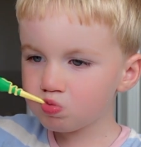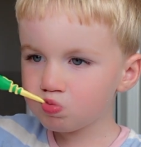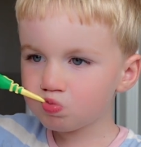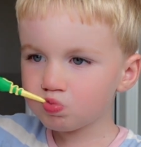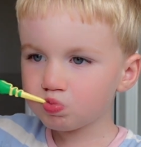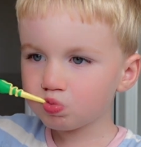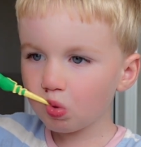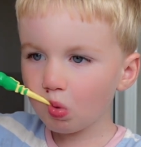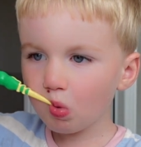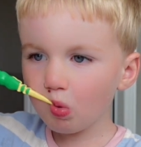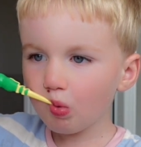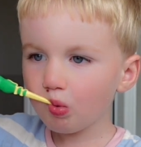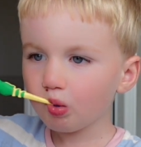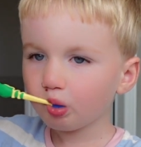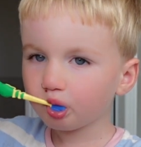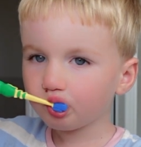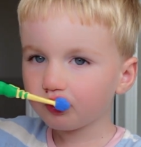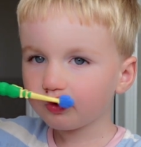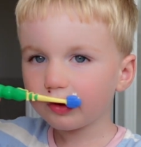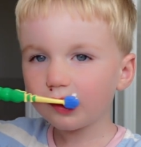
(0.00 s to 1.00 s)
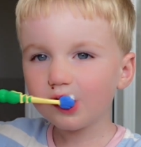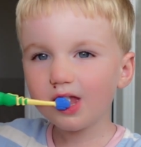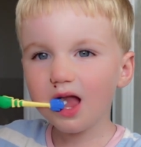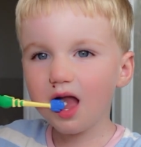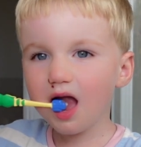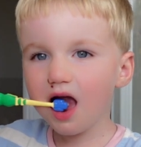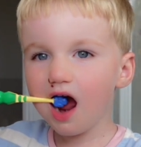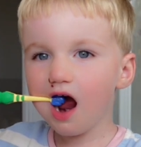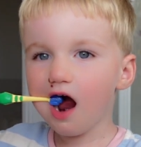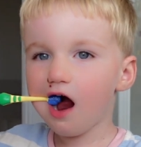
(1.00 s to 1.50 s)
And do the top as
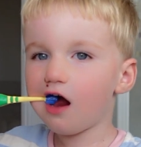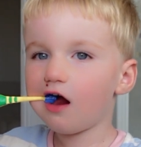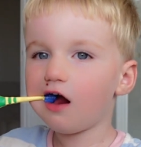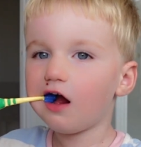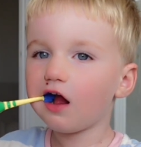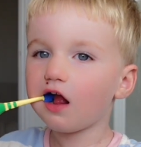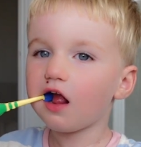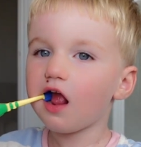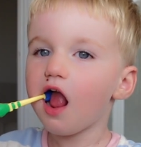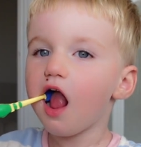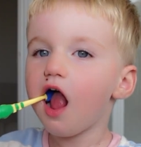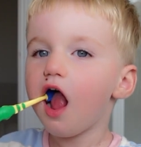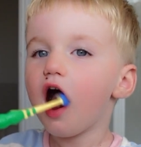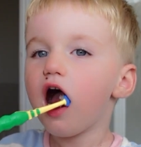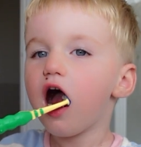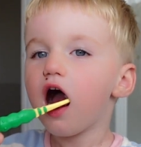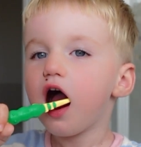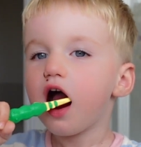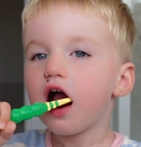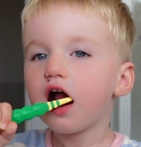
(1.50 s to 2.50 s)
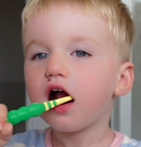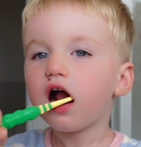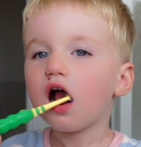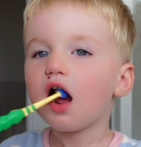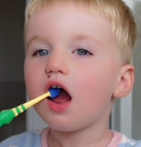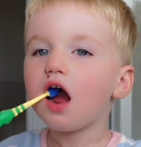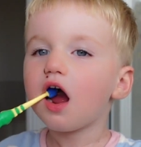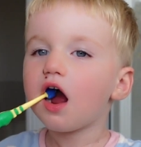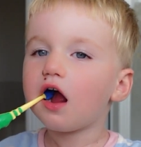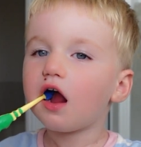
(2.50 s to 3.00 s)
well. Brushy, brushy,
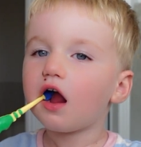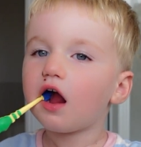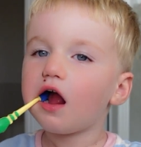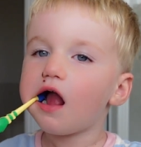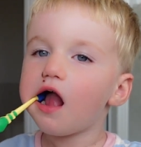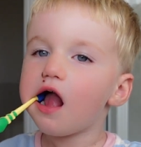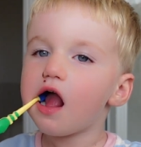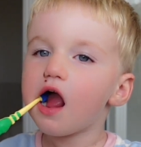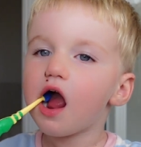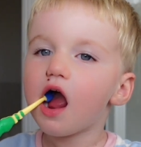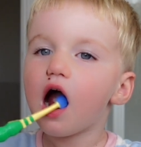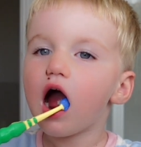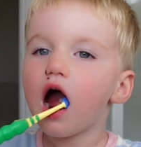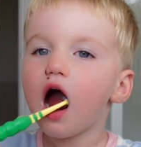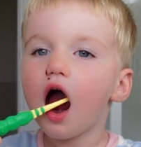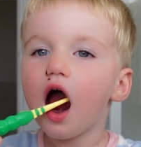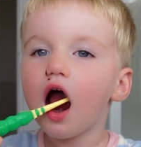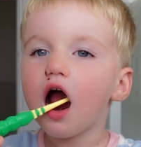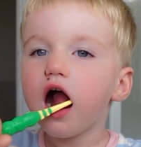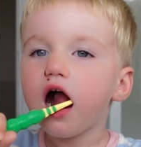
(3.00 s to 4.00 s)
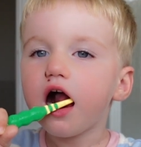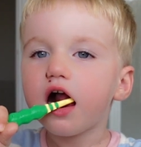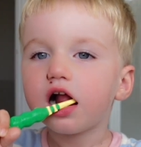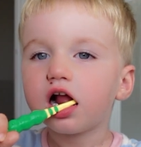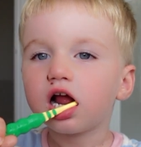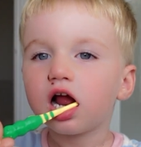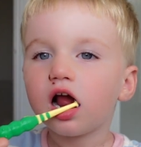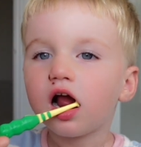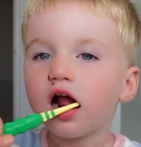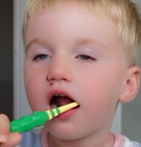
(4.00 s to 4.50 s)
brushy. Brushy,
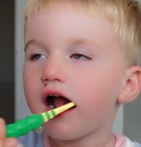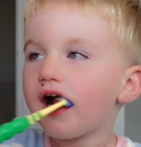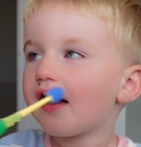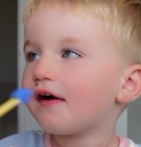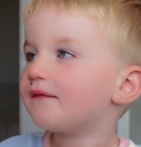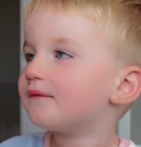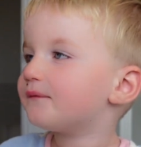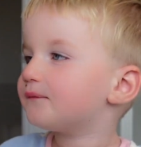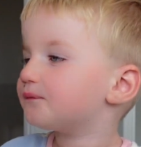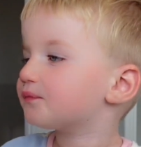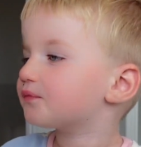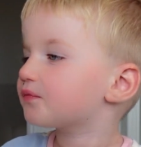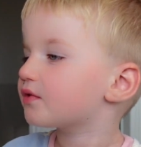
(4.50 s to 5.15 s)
brushy, breathe.